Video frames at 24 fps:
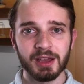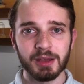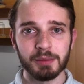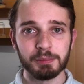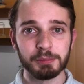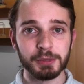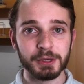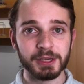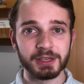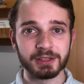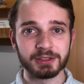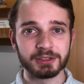
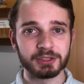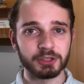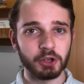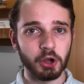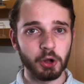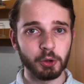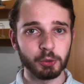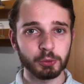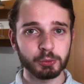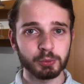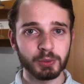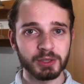be it
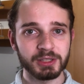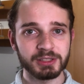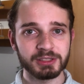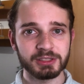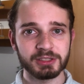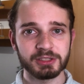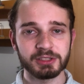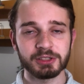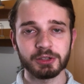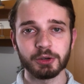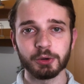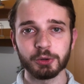old
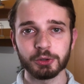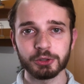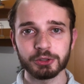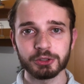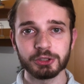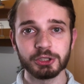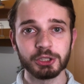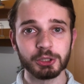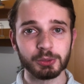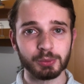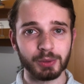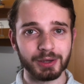ones or
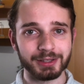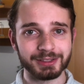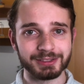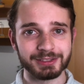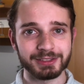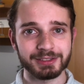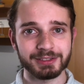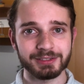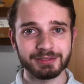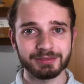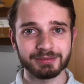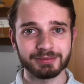new
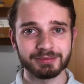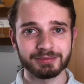ones.